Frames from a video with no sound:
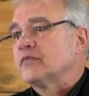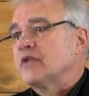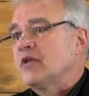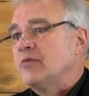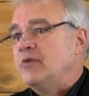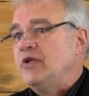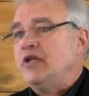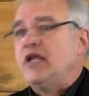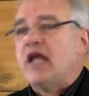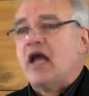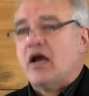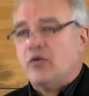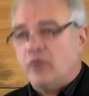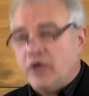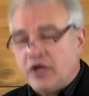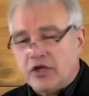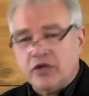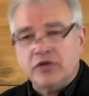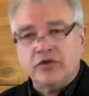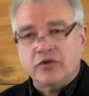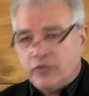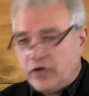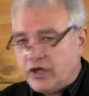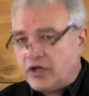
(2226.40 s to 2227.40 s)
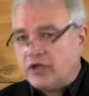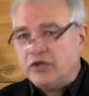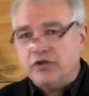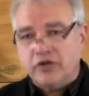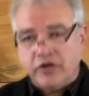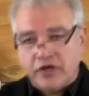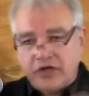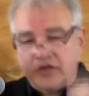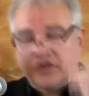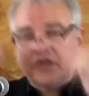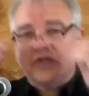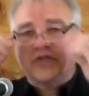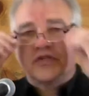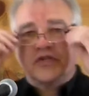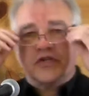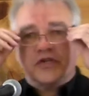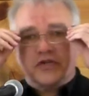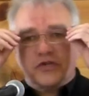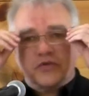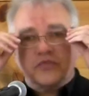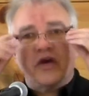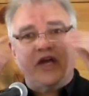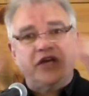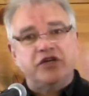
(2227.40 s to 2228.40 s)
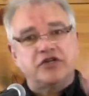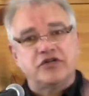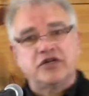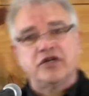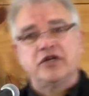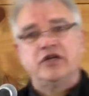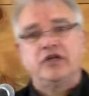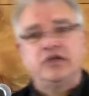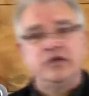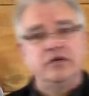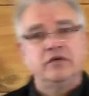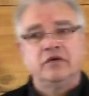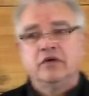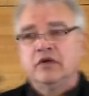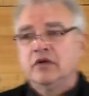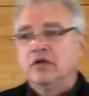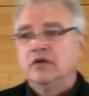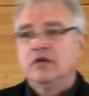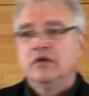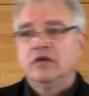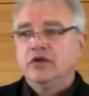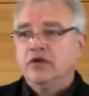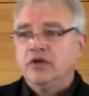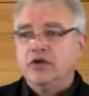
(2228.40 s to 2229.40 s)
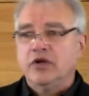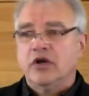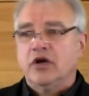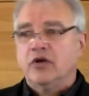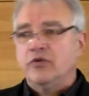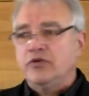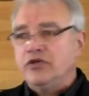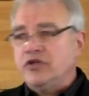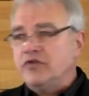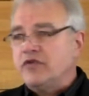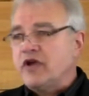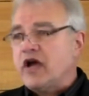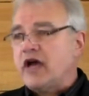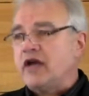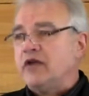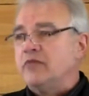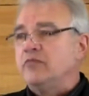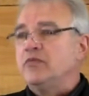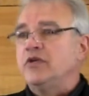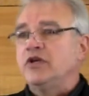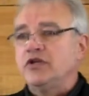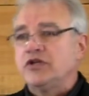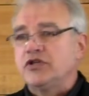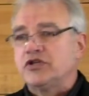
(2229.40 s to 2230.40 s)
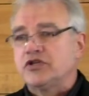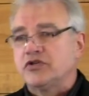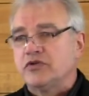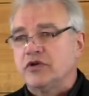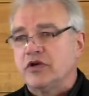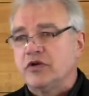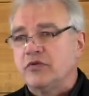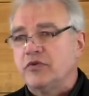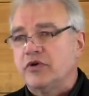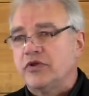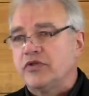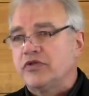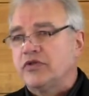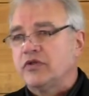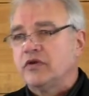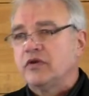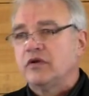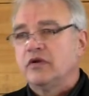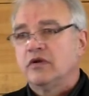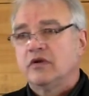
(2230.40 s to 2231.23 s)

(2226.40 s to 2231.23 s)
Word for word: I mean, yeah, we can we can look at the situation and you know, when you've got a ministry with